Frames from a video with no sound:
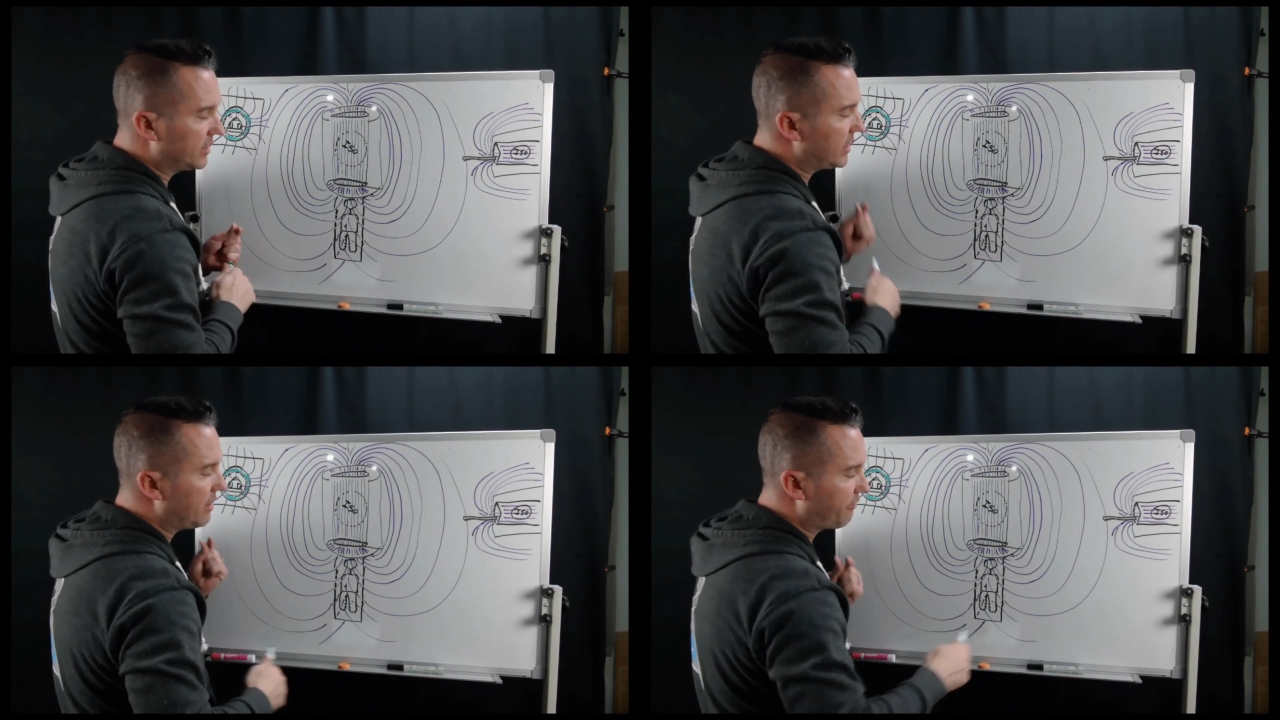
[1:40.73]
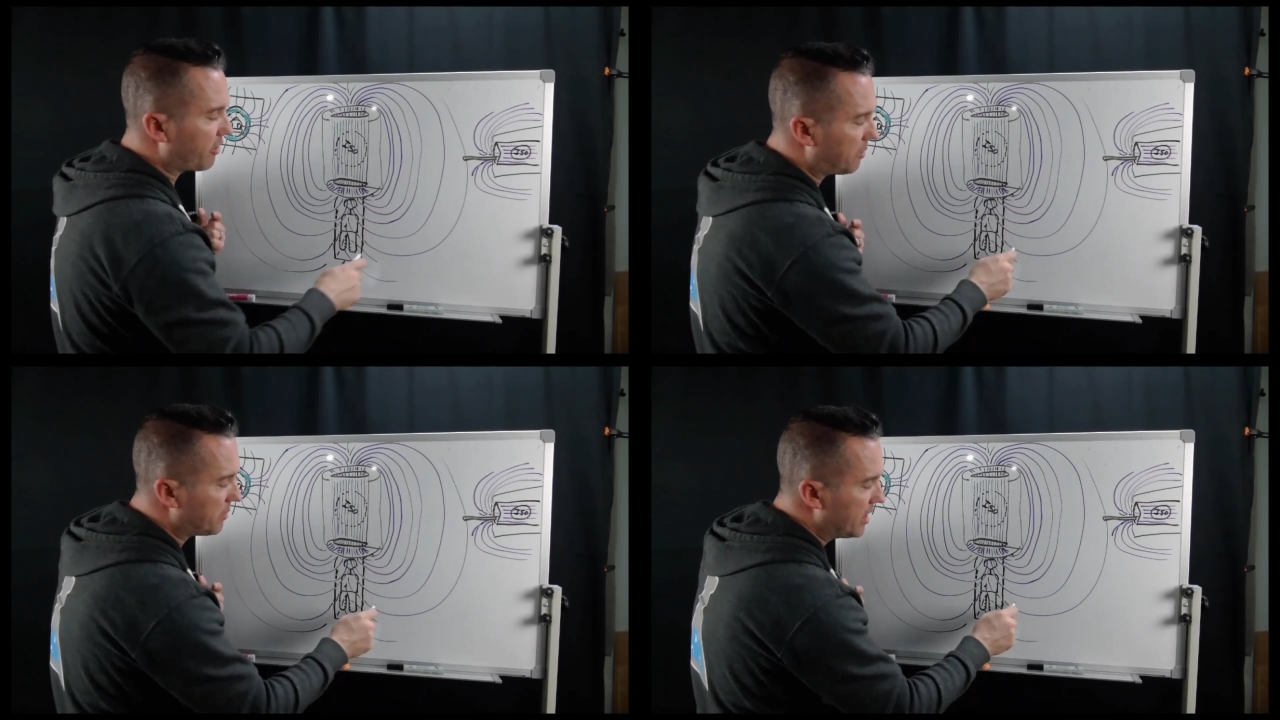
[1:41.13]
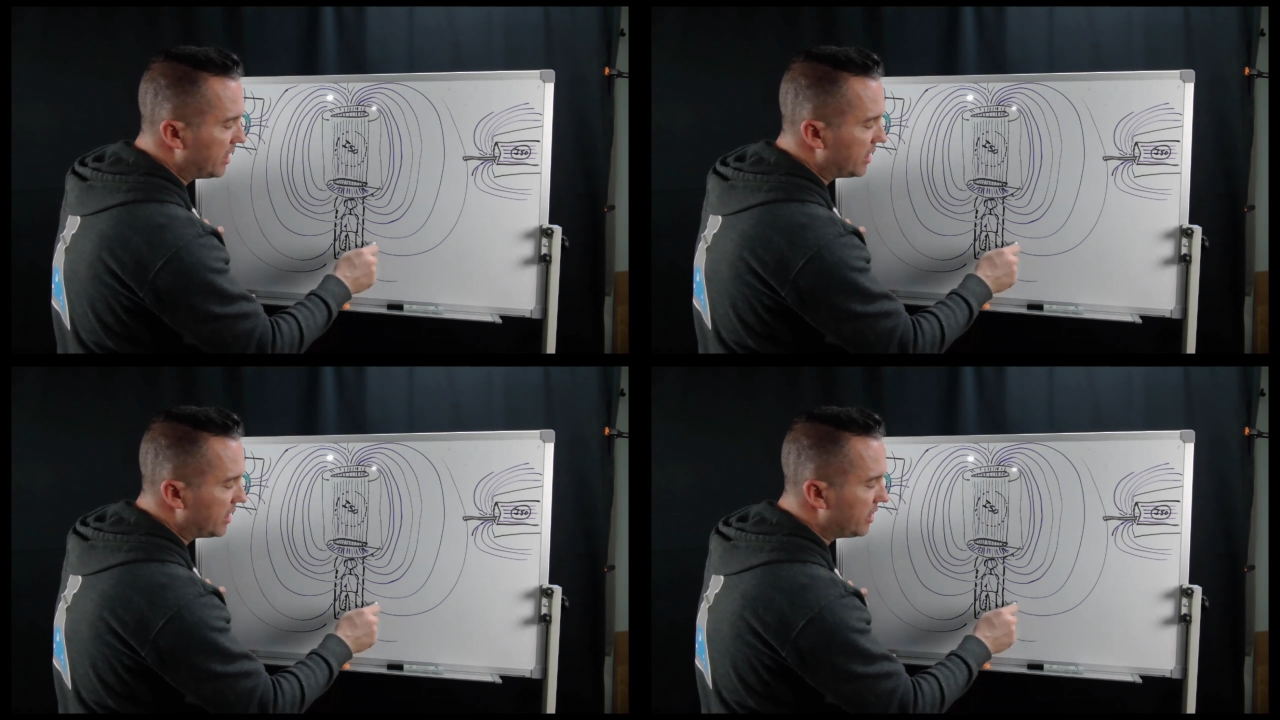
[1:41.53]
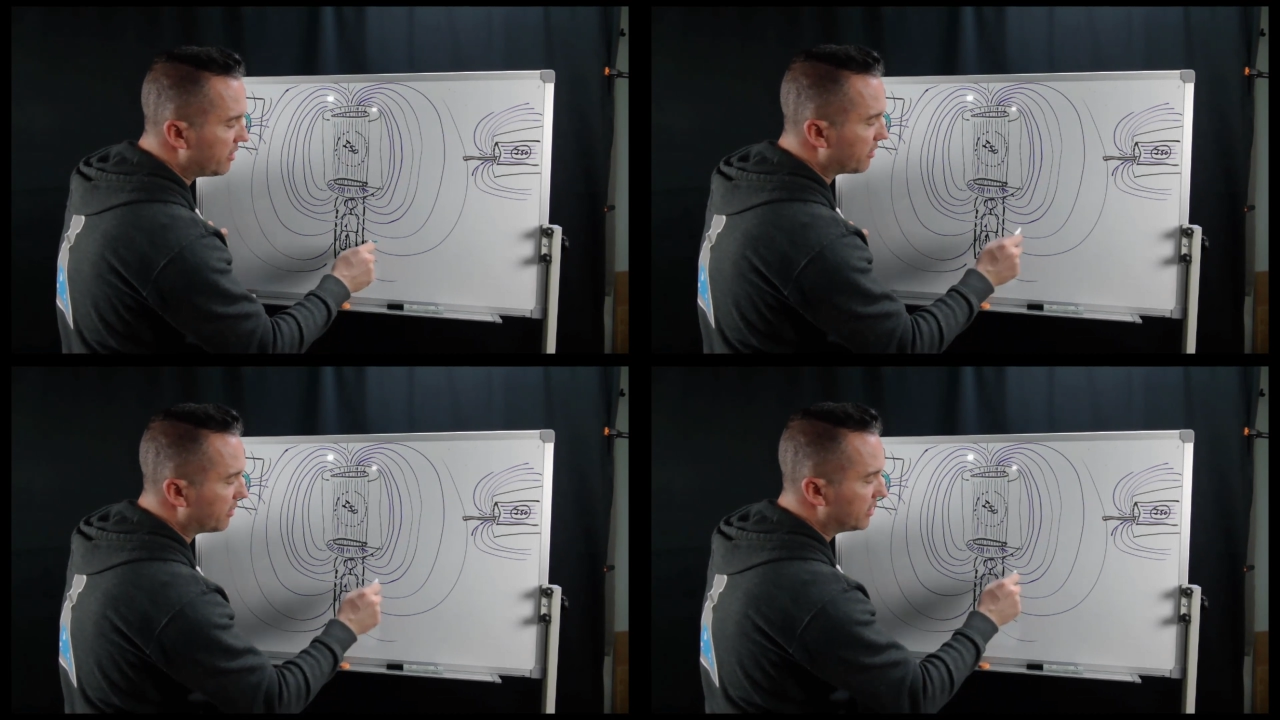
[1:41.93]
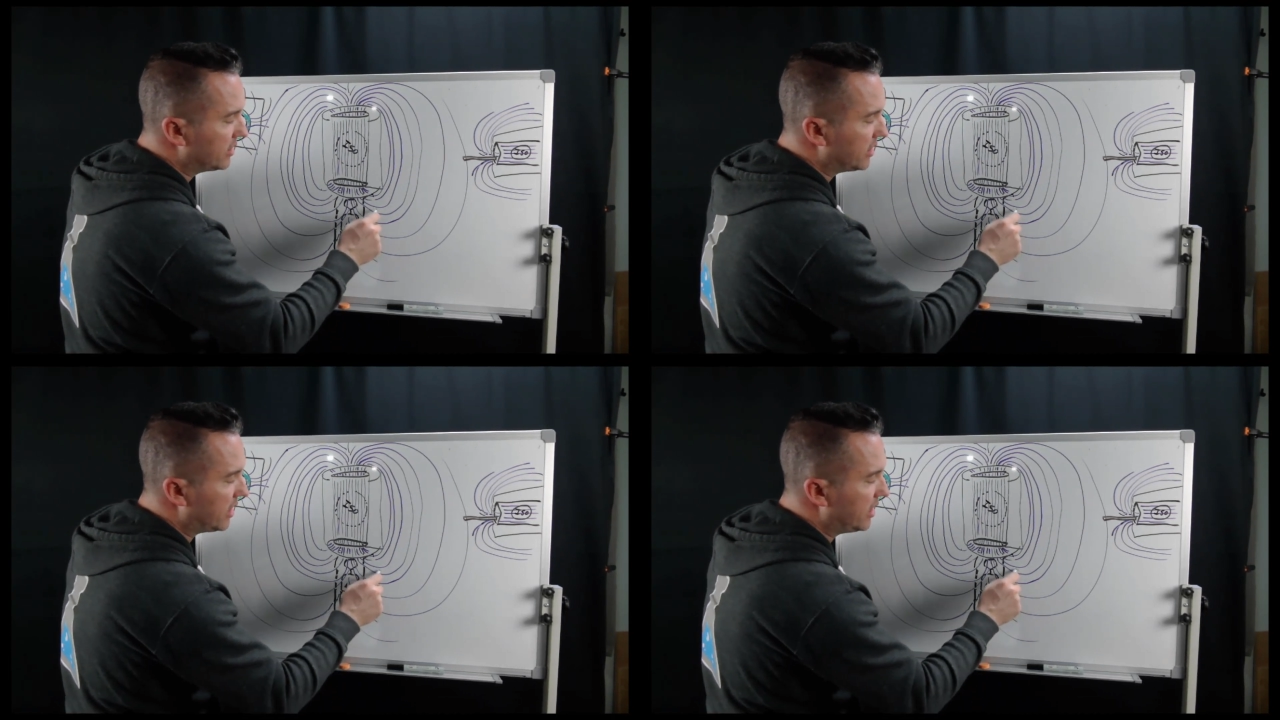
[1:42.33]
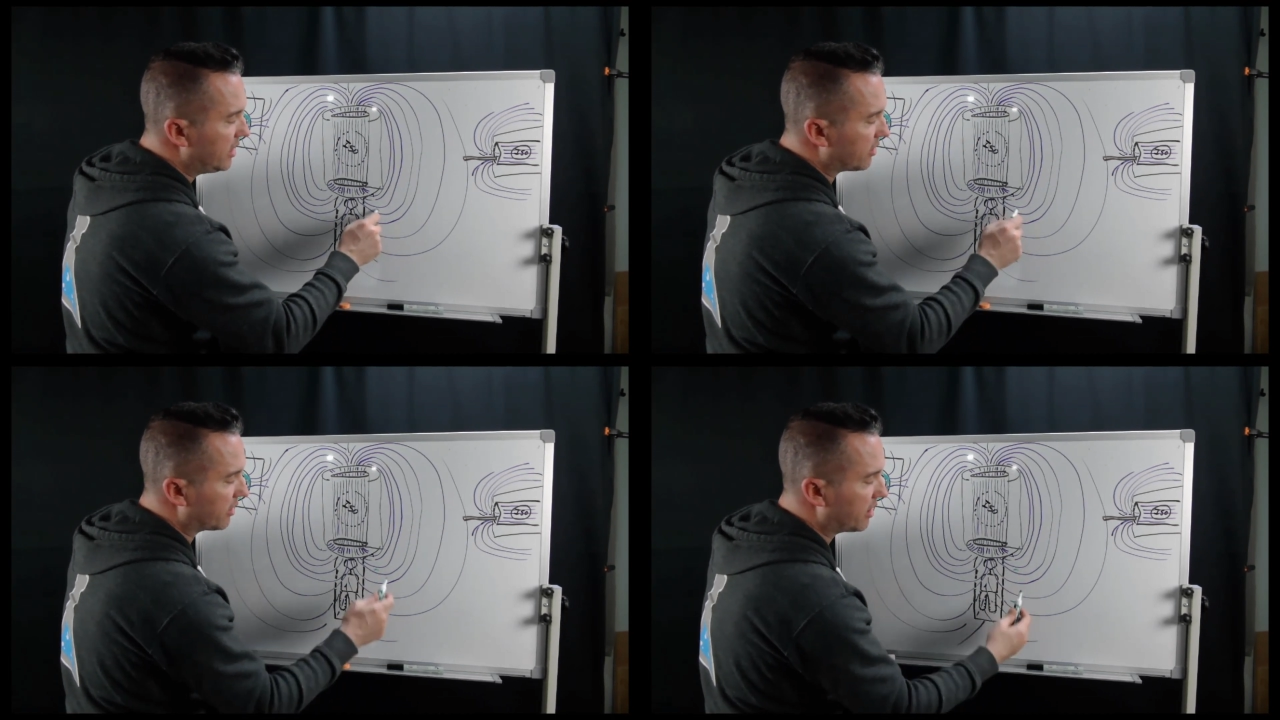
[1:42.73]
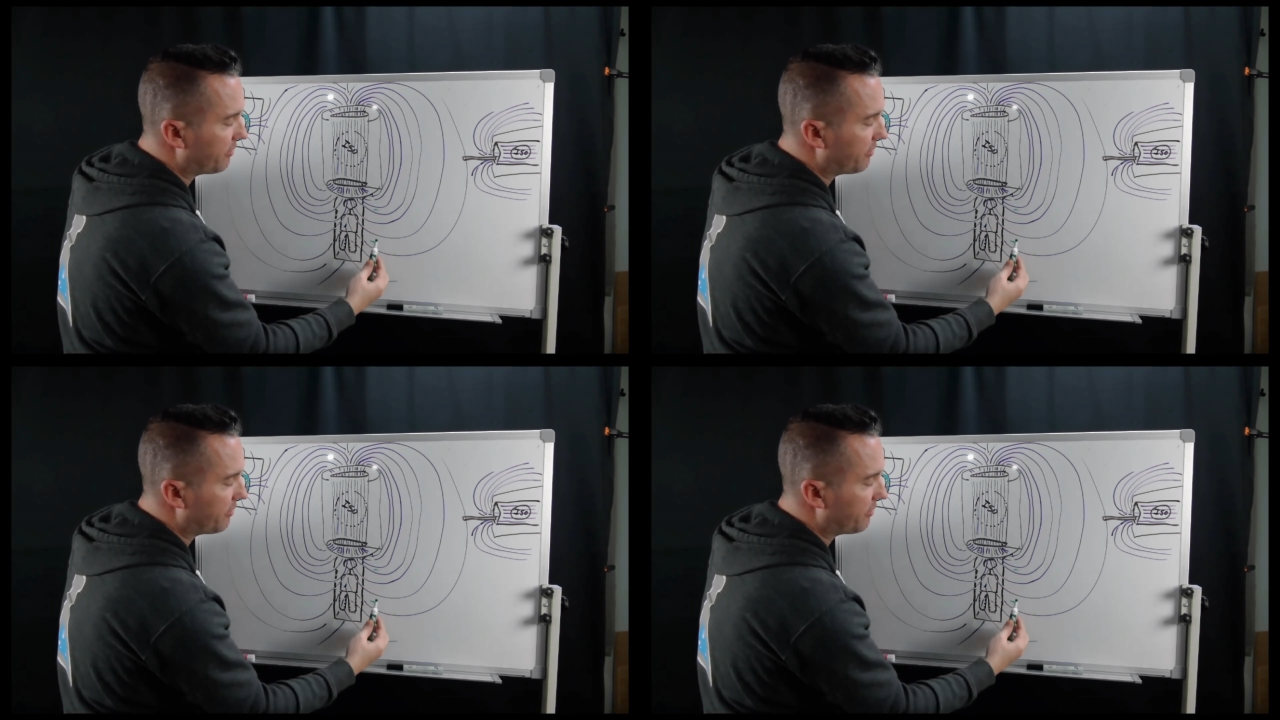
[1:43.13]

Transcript: let's say from here to here,